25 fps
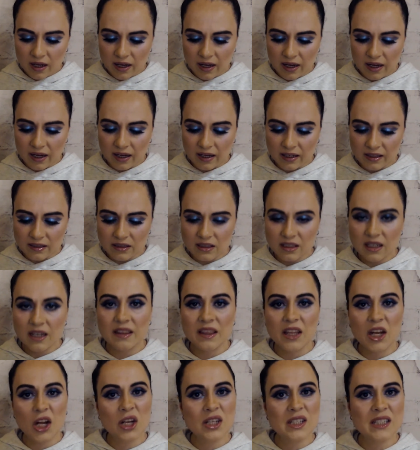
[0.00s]
And yeah,
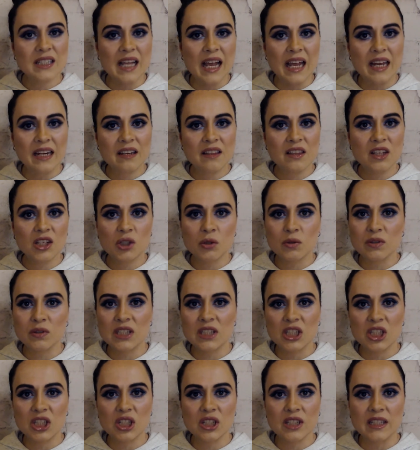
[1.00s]
they don't say anything to us.
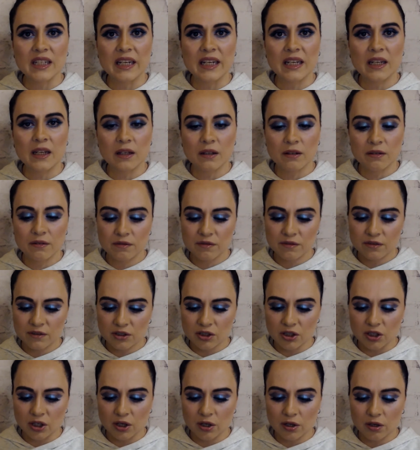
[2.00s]
They just leave.
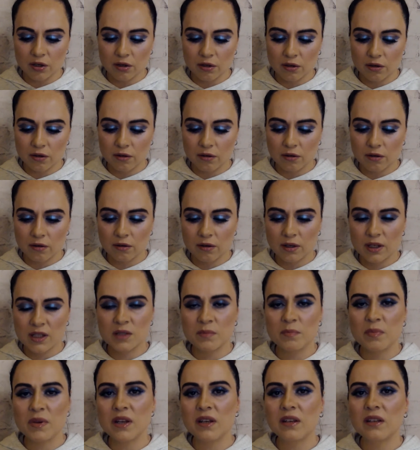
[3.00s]
So
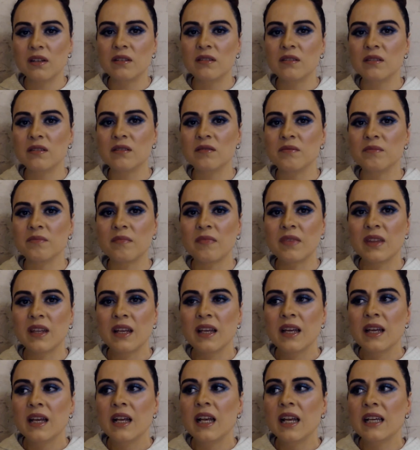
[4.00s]
it's been
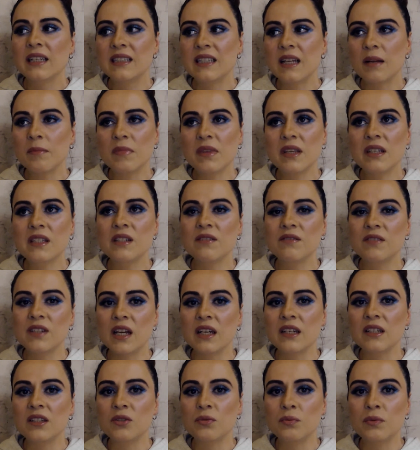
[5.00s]
like some things they've
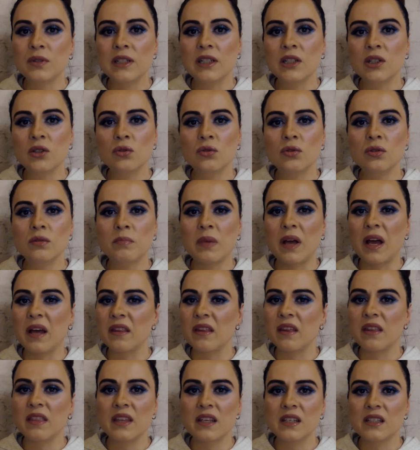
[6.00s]
done is really good, but
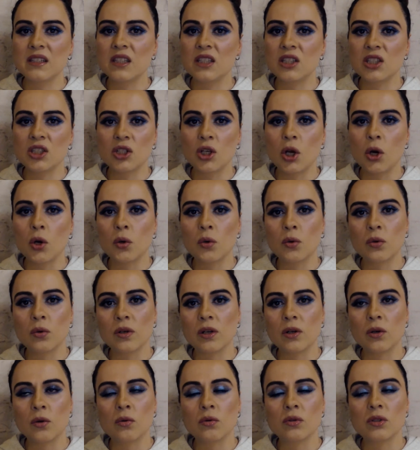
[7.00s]
other things is not good
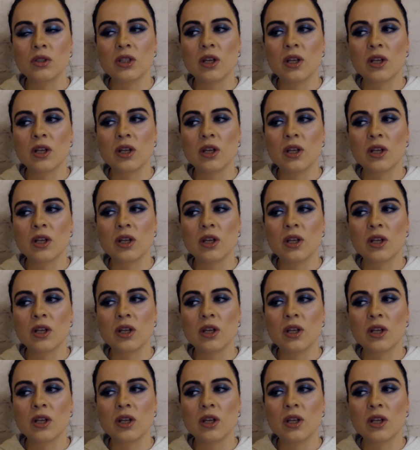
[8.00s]
at all.